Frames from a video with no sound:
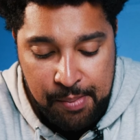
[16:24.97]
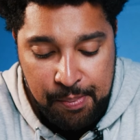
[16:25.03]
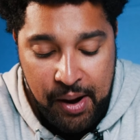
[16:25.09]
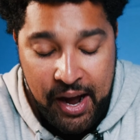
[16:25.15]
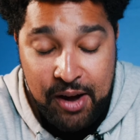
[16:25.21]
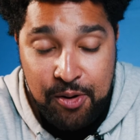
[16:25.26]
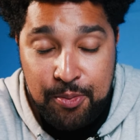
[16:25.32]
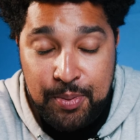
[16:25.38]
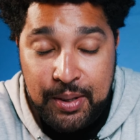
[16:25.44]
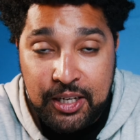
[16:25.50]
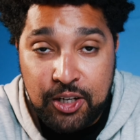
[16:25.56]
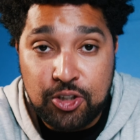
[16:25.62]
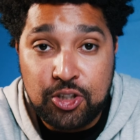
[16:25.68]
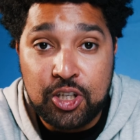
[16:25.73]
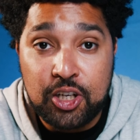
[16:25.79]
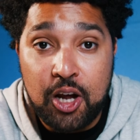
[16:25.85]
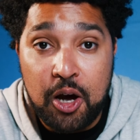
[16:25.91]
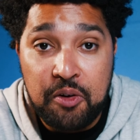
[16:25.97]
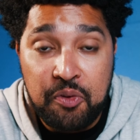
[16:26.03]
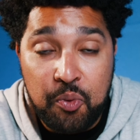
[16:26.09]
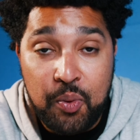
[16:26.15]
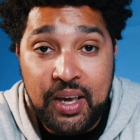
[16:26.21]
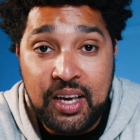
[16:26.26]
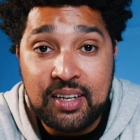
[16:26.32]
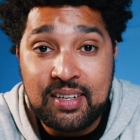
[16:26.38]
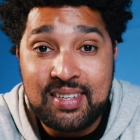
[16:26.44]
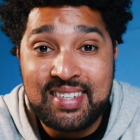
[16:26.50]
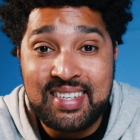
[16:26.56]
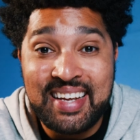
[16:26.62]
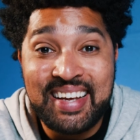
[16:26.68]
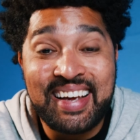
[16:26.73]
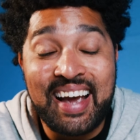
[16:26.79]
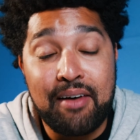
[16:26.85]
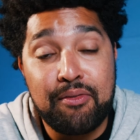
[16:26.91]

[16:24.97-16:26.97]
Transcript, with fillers: but it would be good to know if we could sync